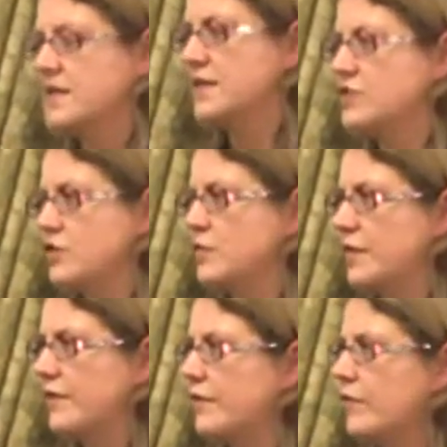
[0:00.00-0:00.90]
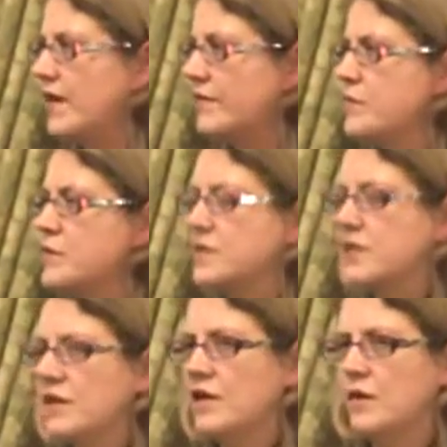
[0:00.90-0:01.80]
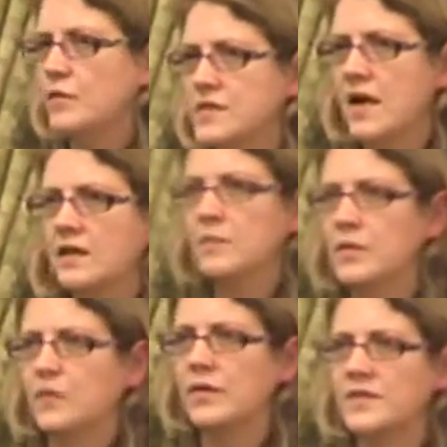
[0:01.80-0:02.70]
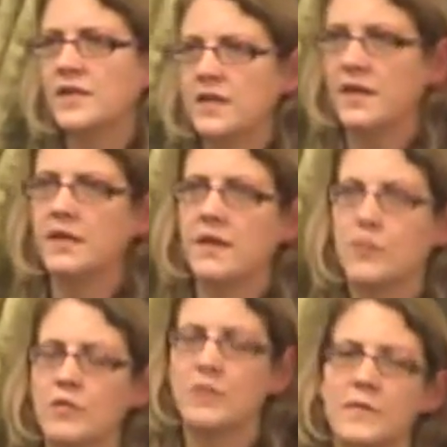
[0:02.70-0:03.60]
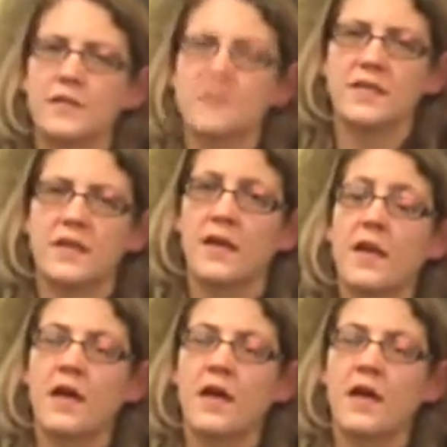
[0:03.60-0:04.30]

This should be for everybody who is unemployed in a local community